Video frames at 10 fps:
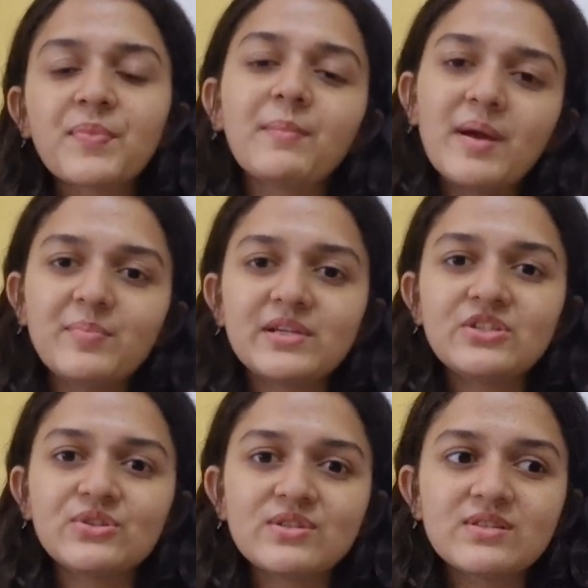my
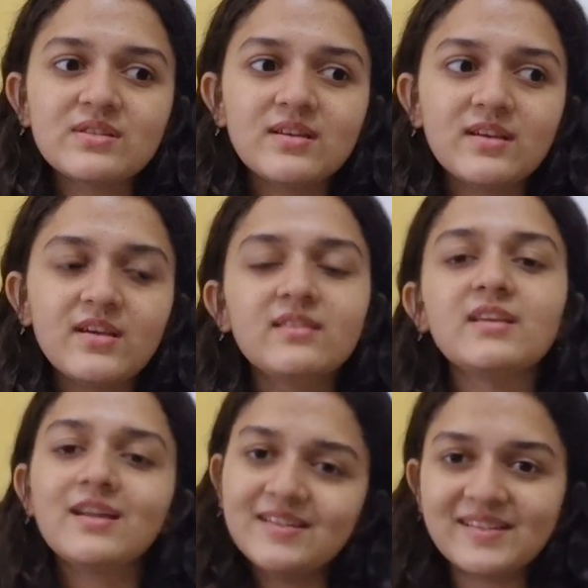pictures in
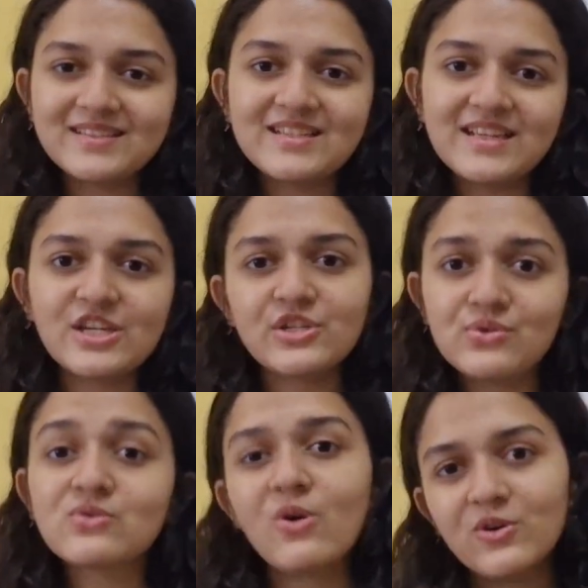the editing stage, as
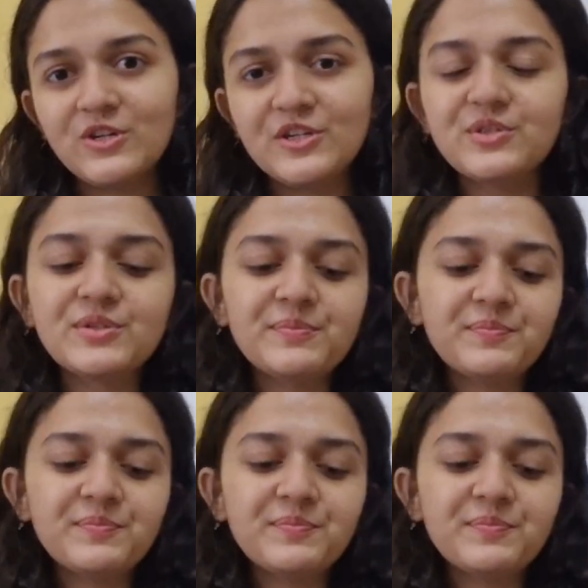you saw earlier.